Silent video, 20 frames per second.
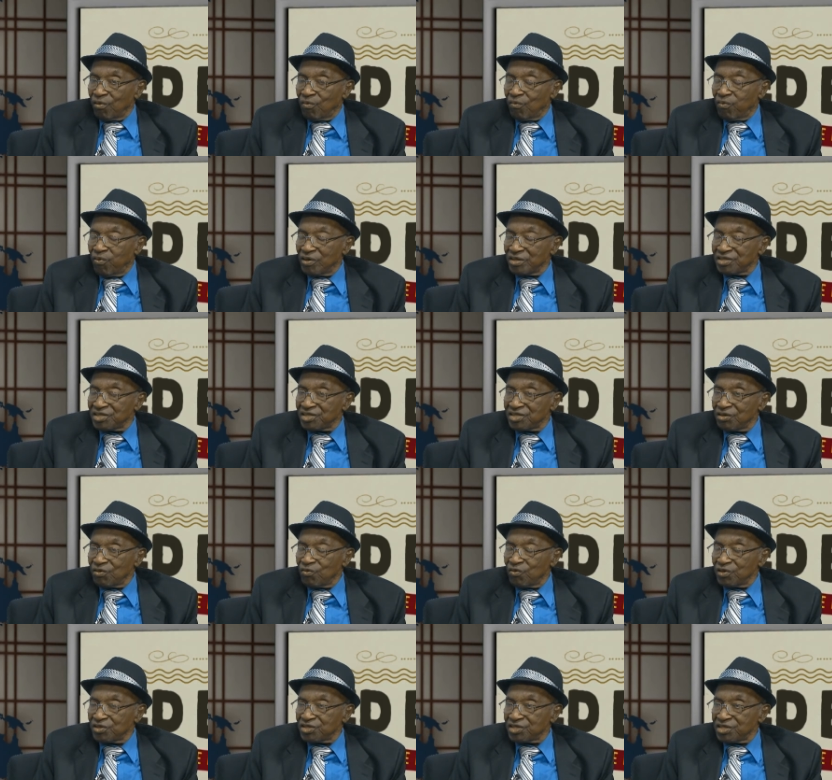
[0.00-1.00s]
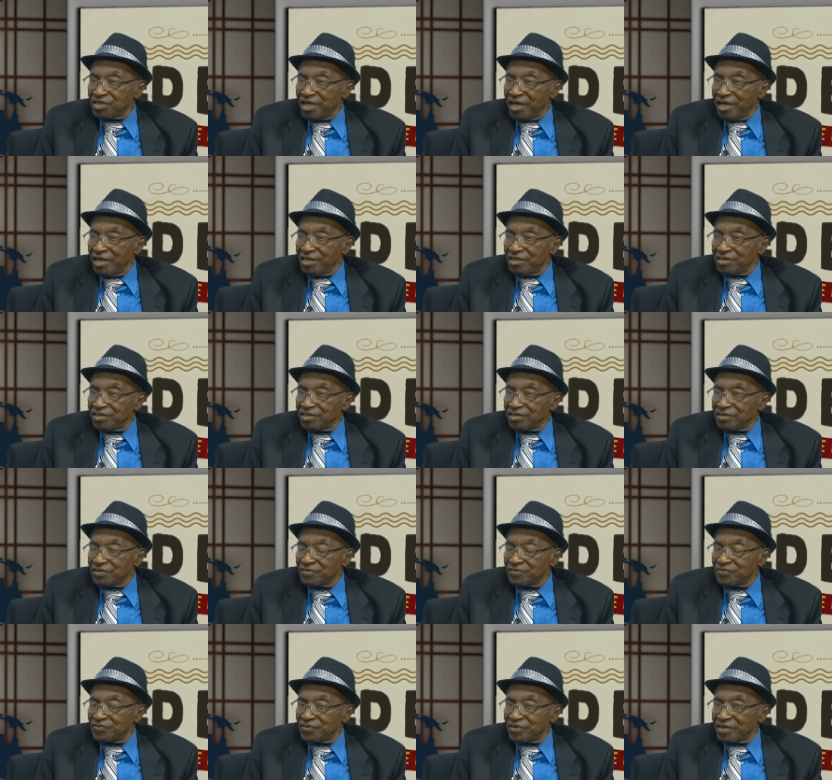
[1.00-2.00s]
what stage
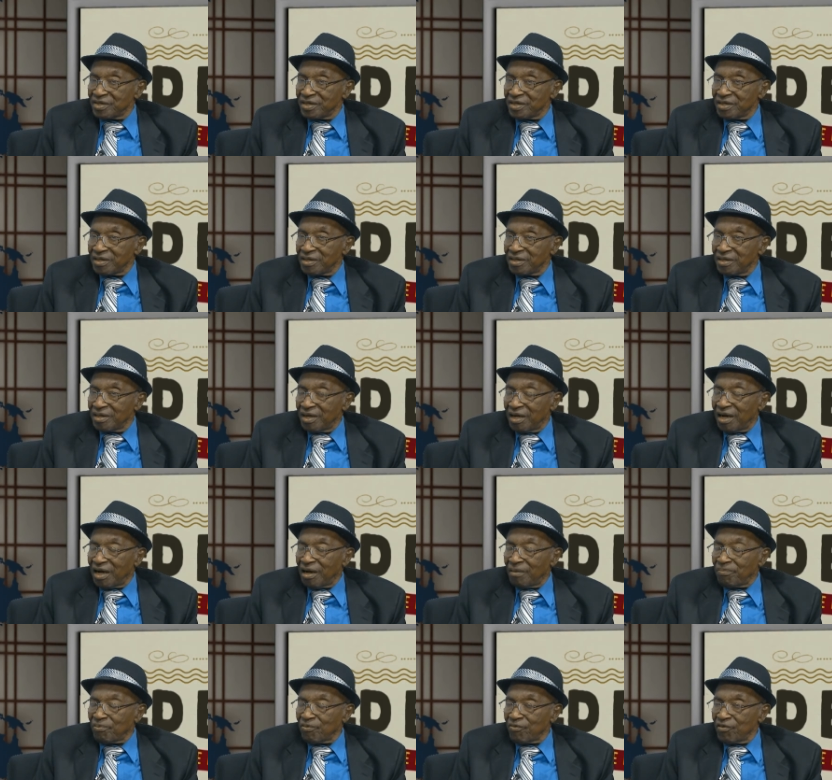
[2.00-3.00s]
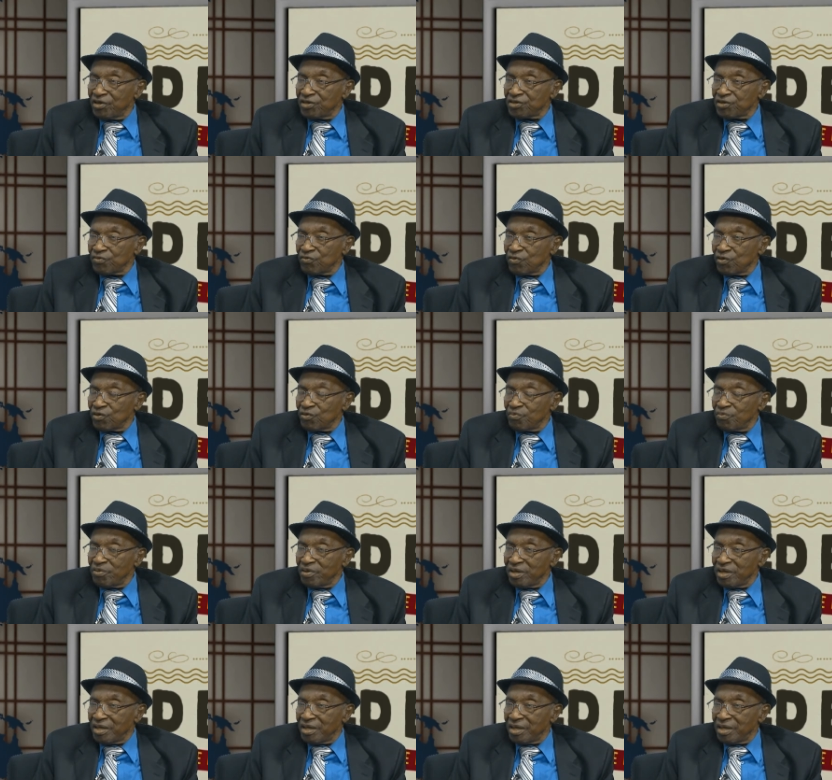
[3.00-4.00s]
of operation
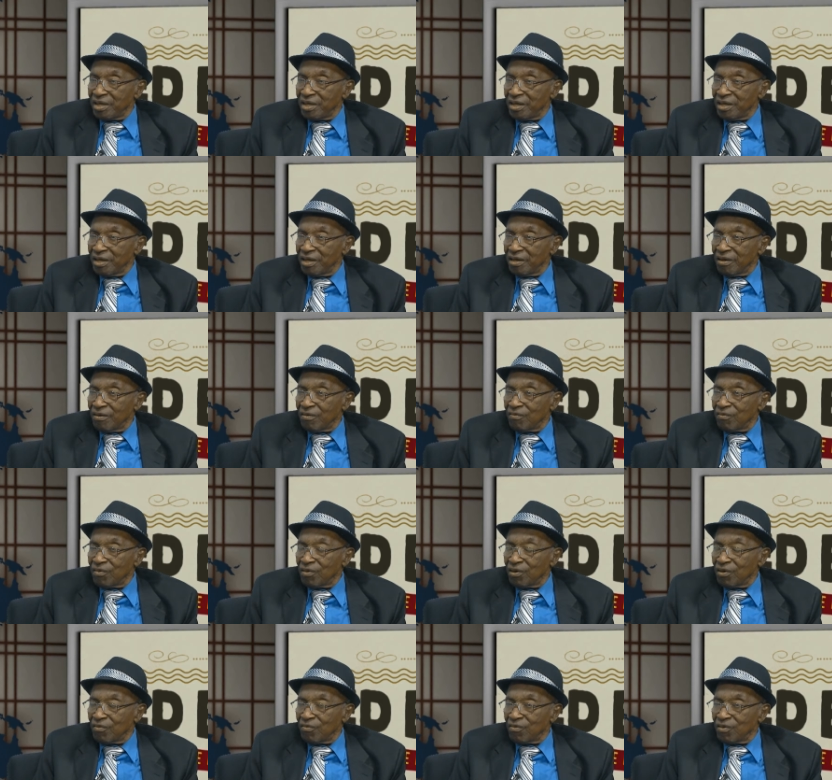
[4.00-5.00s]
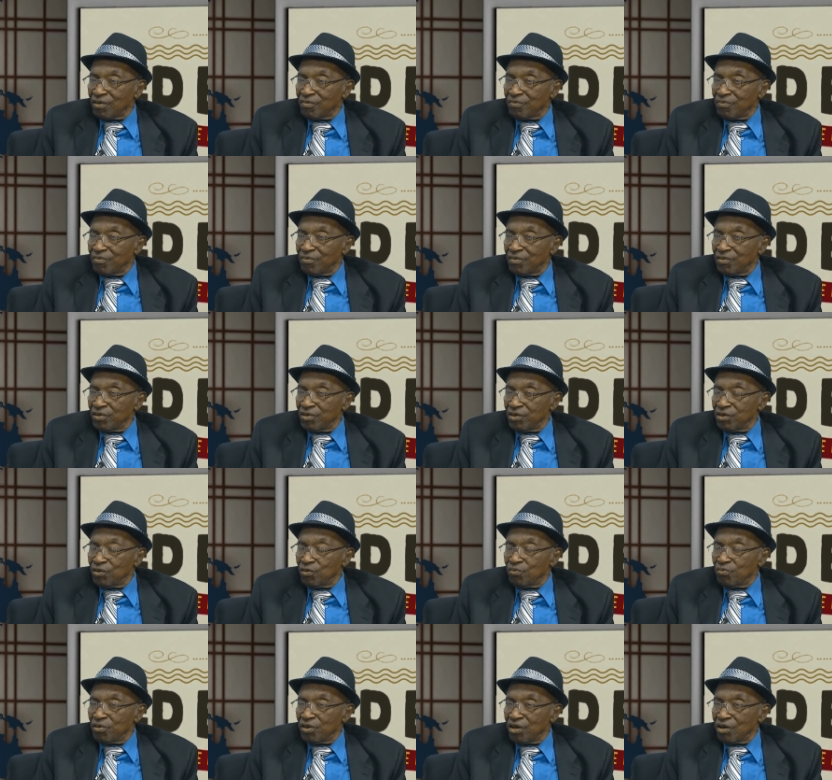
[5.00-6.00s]
would
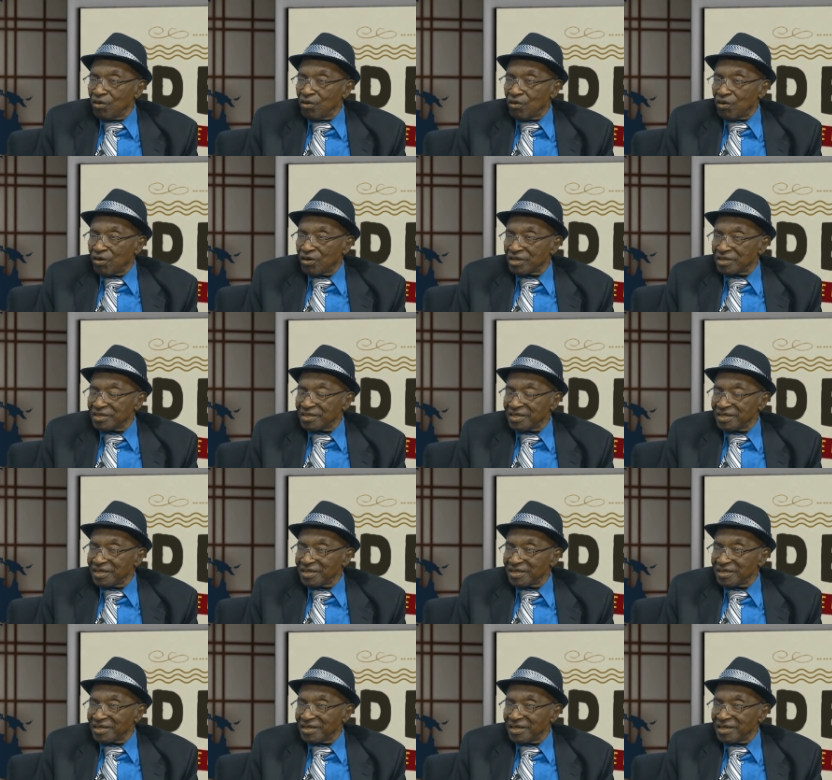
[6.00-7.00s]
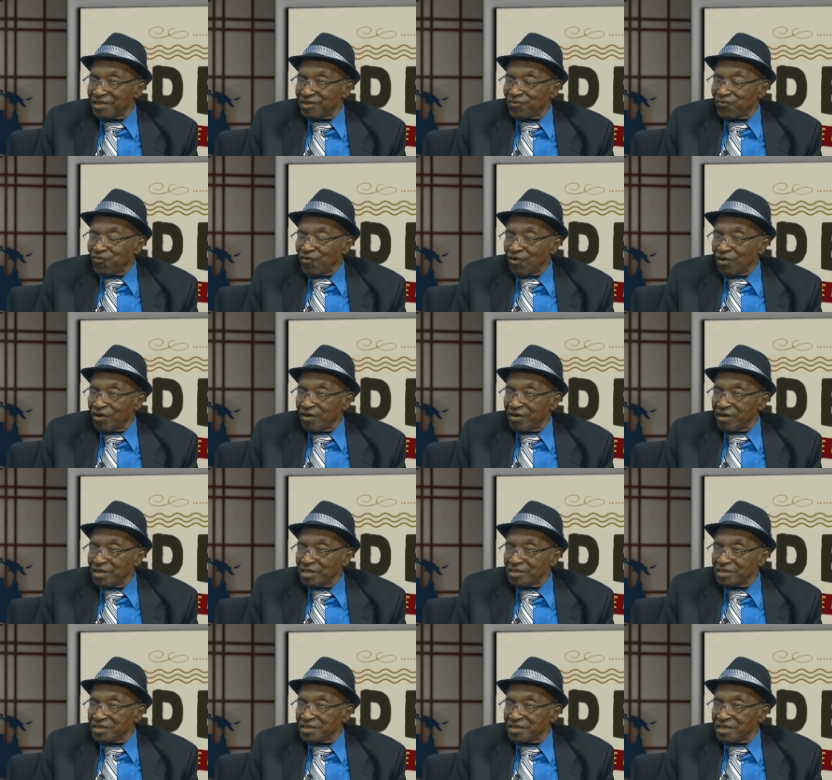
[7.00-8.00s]
you be on as far
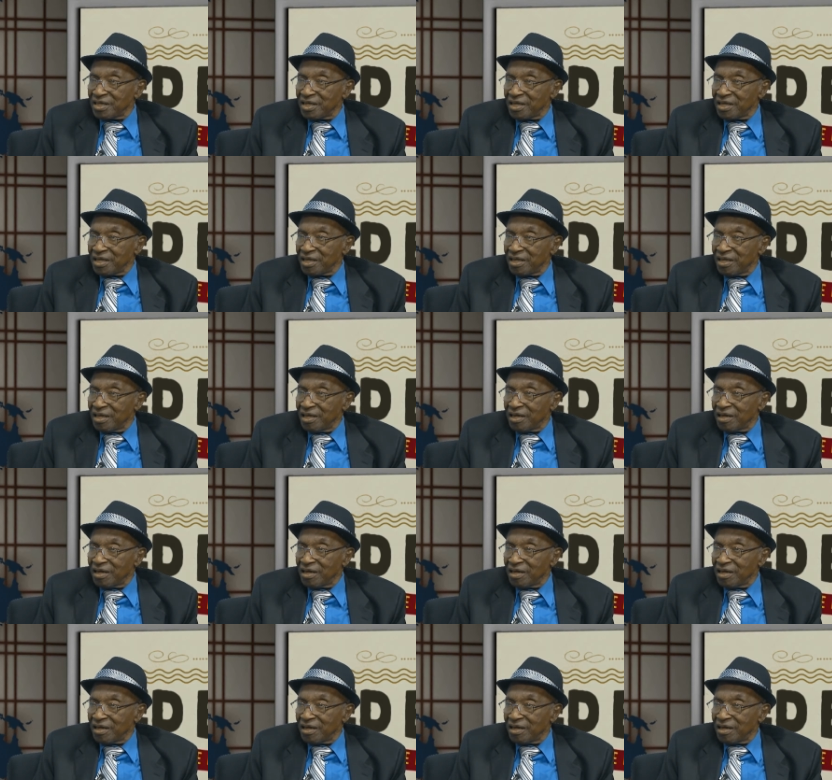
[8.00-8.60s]
as the